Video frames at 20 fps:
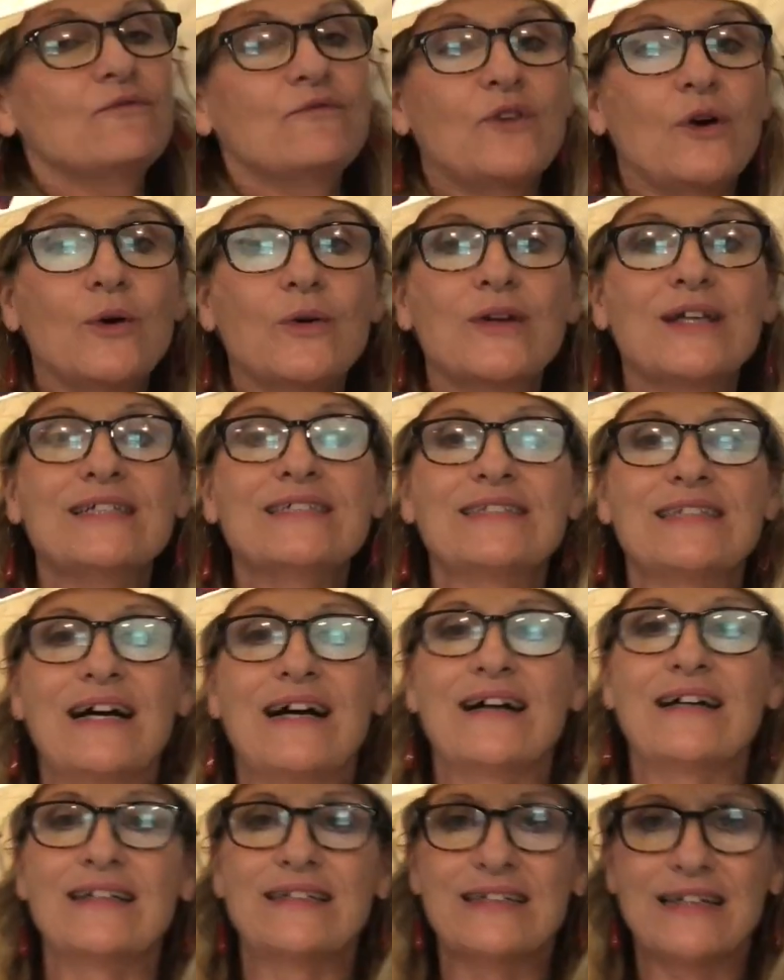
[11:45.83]
focus
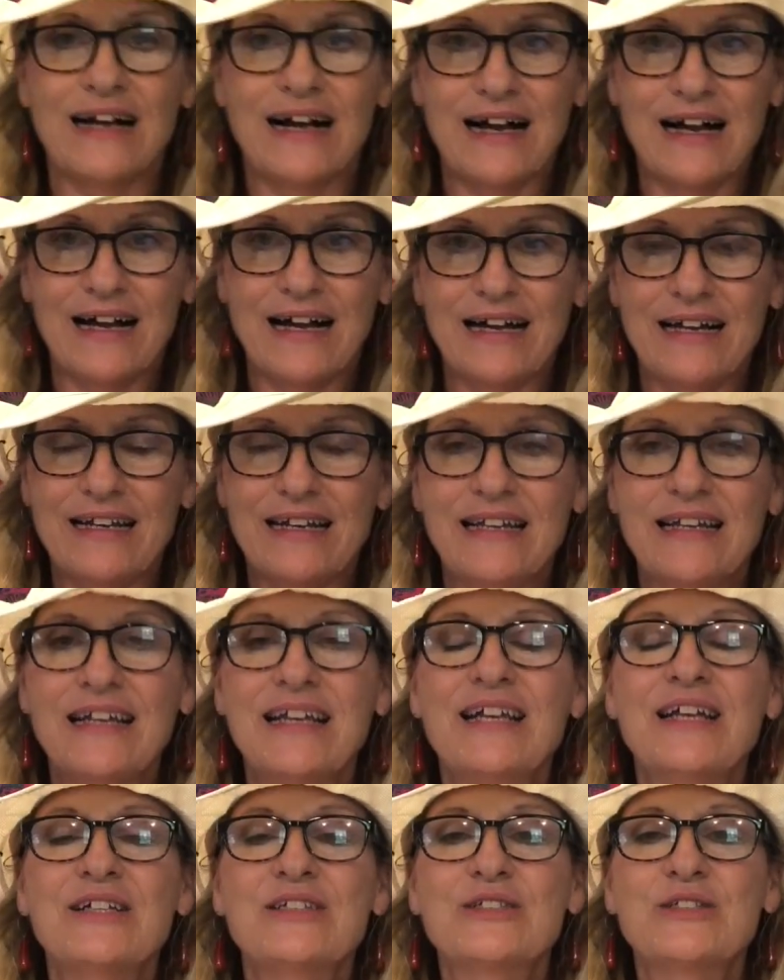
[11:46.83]
on God.
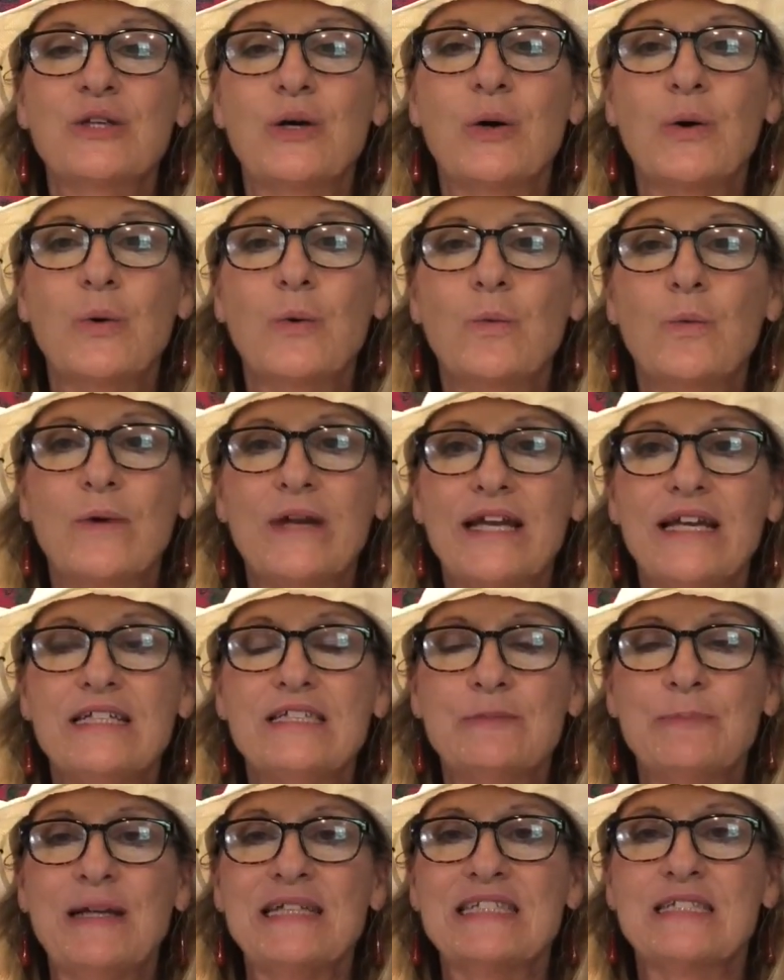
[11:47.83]
So we
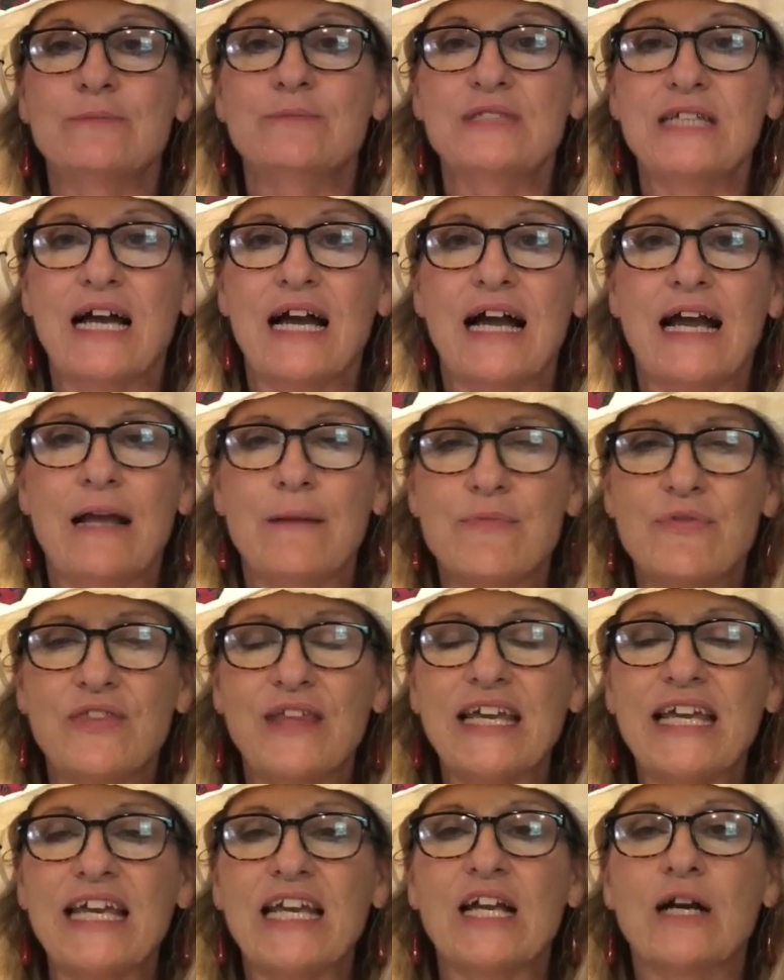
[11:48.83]
spend some time
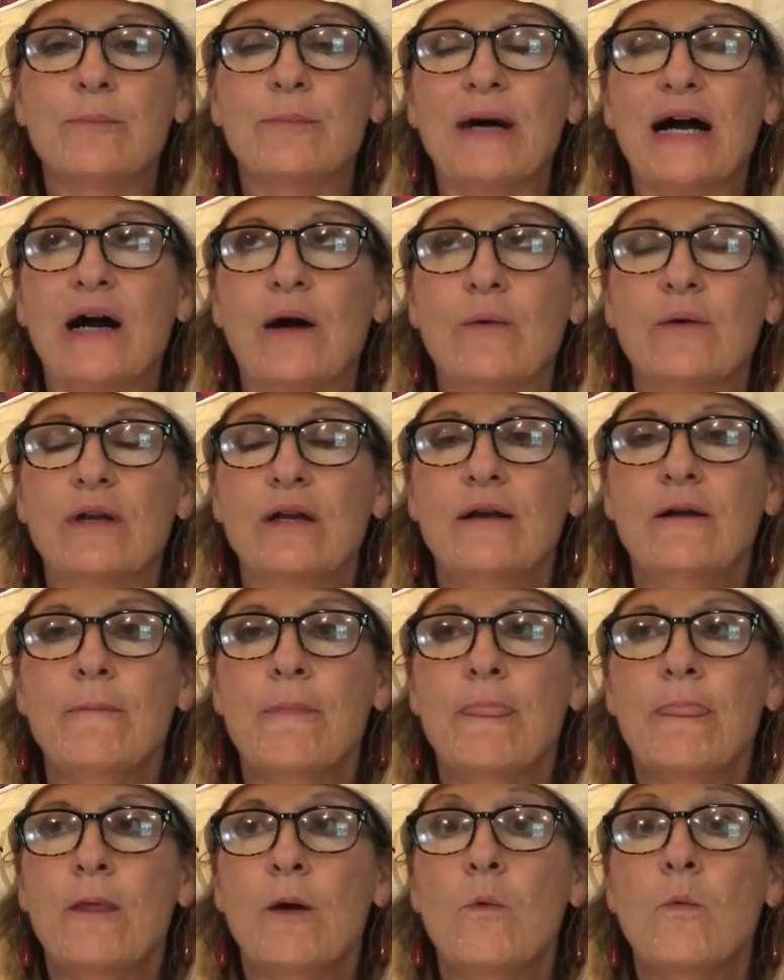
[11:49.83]
thinking about
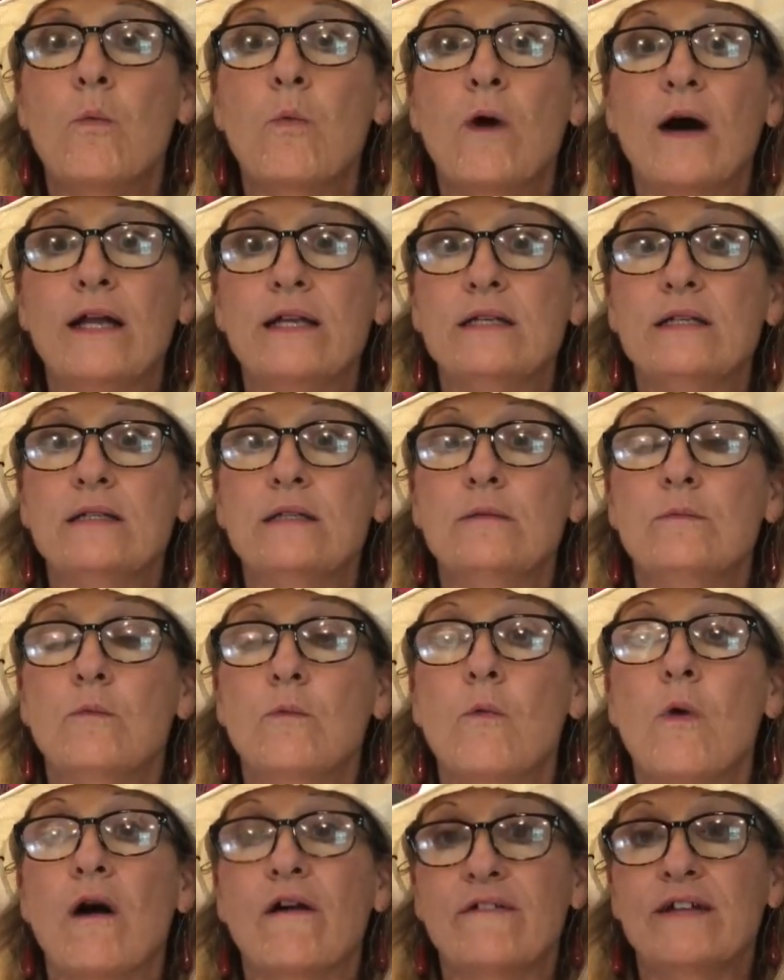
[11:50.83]
what
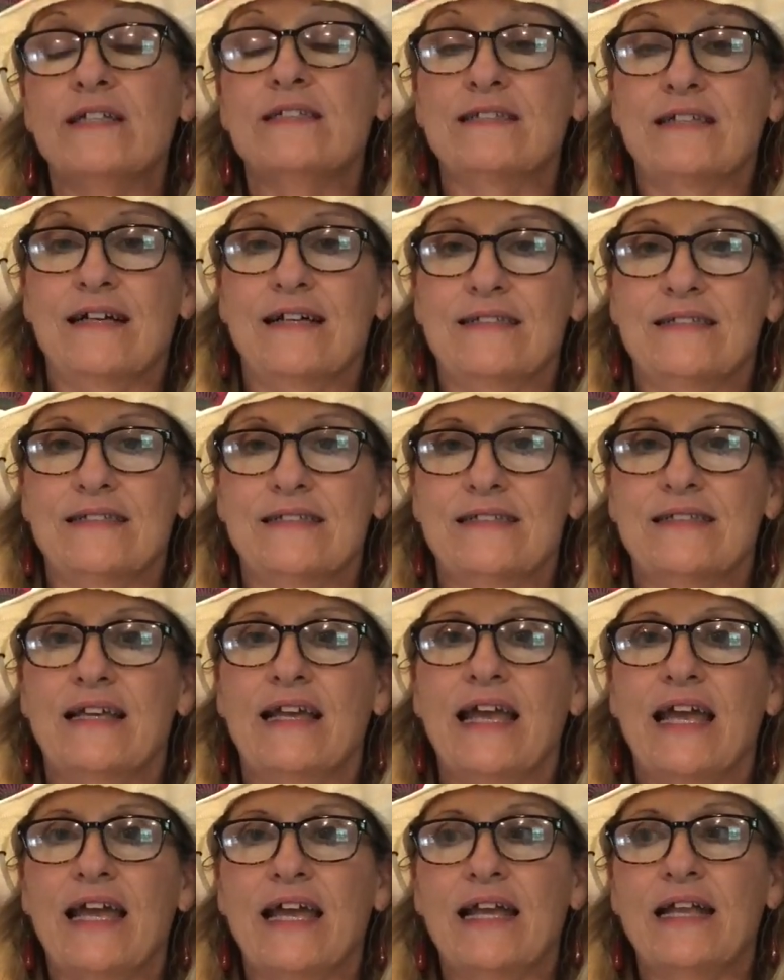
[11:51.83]
worries us.
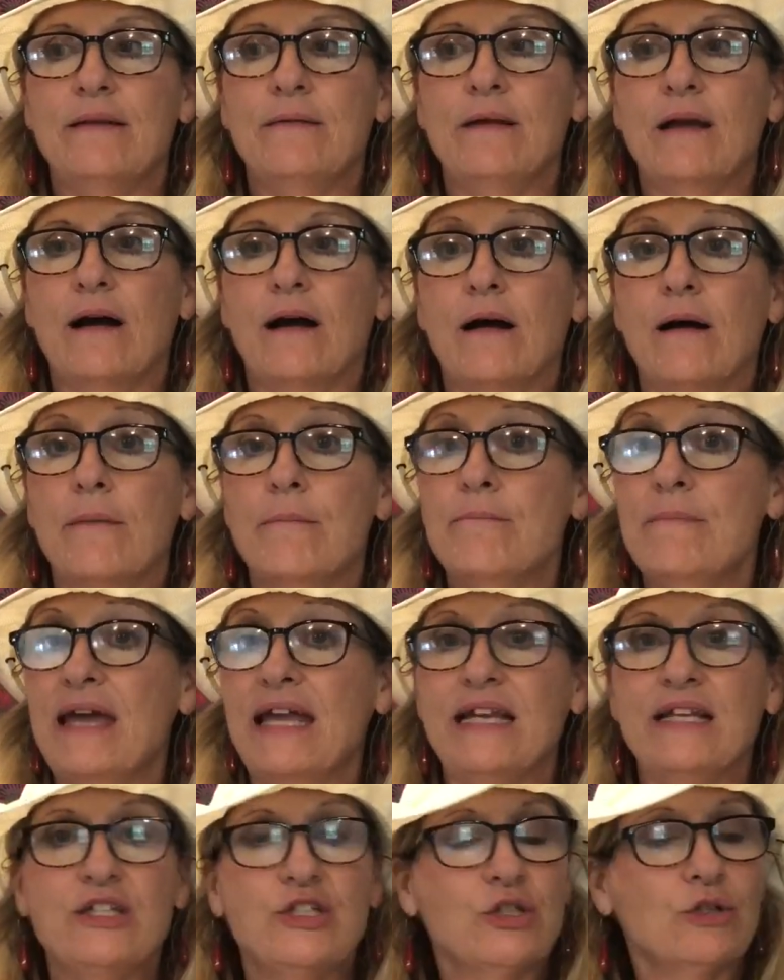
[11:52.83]
And um,
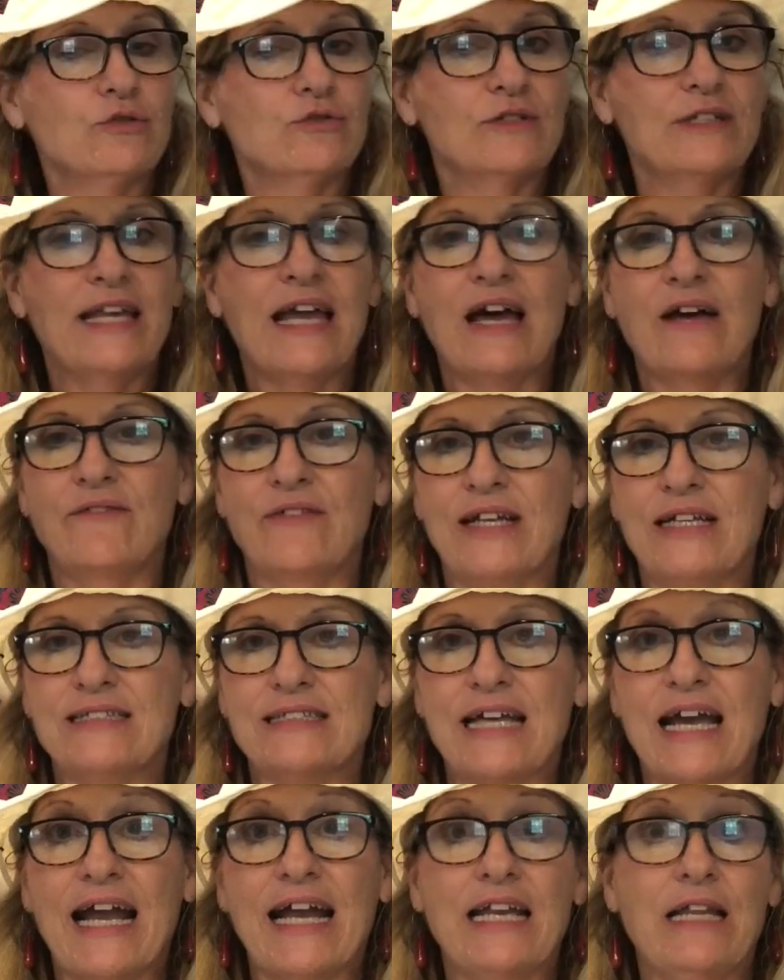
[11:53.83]
many children have
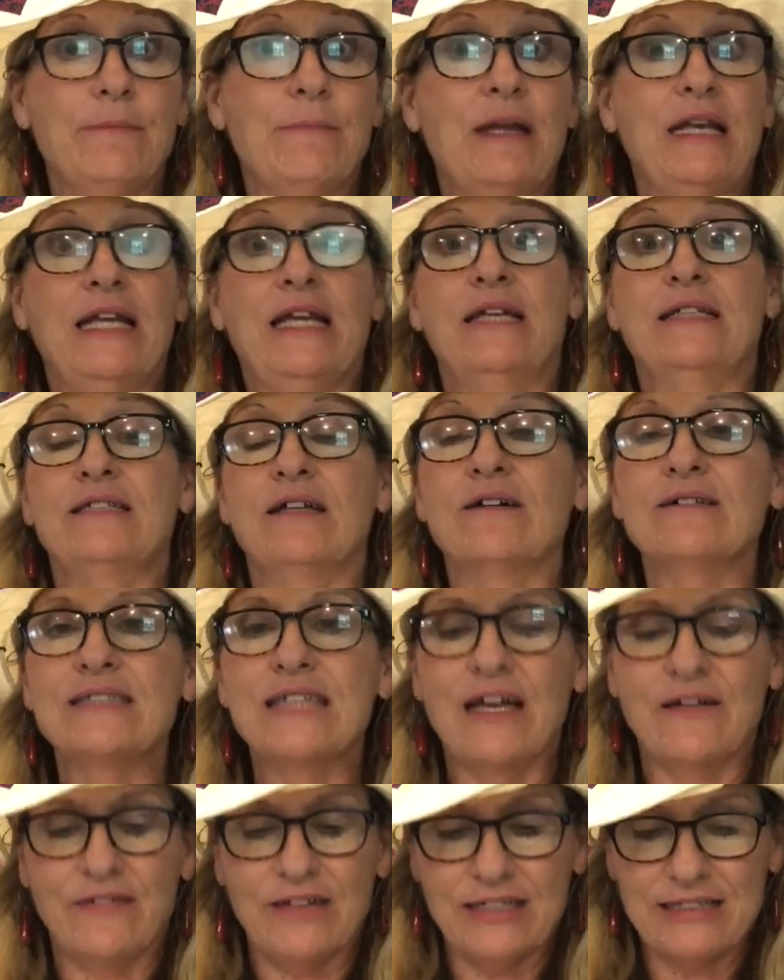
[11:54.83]
anxiety, many adults
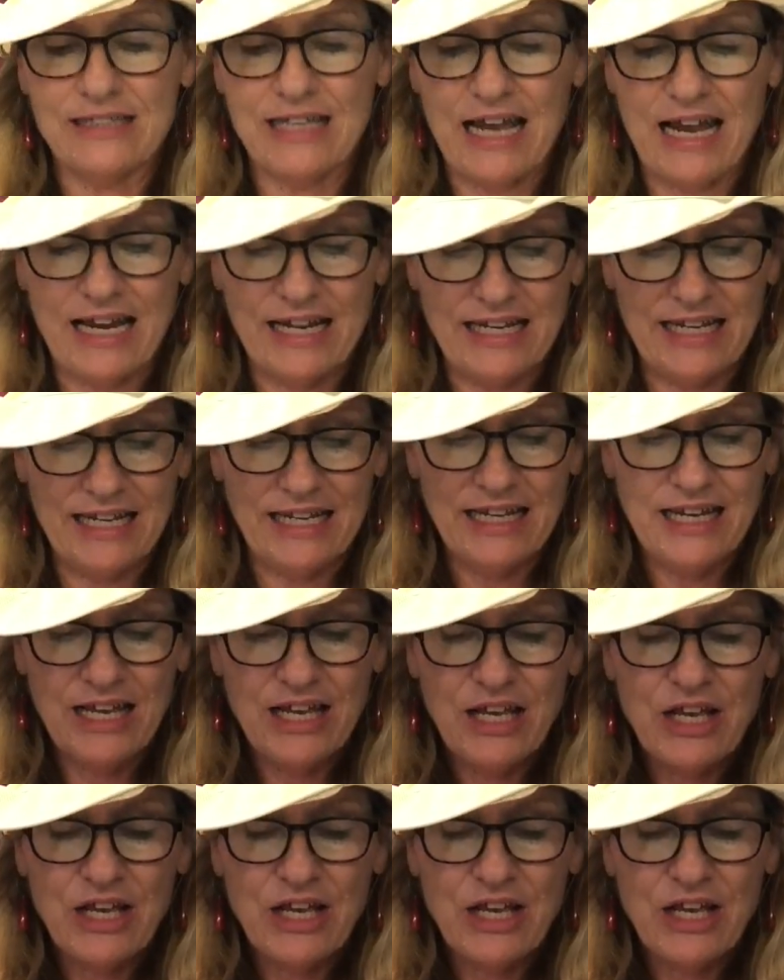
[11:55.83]
have anxiety.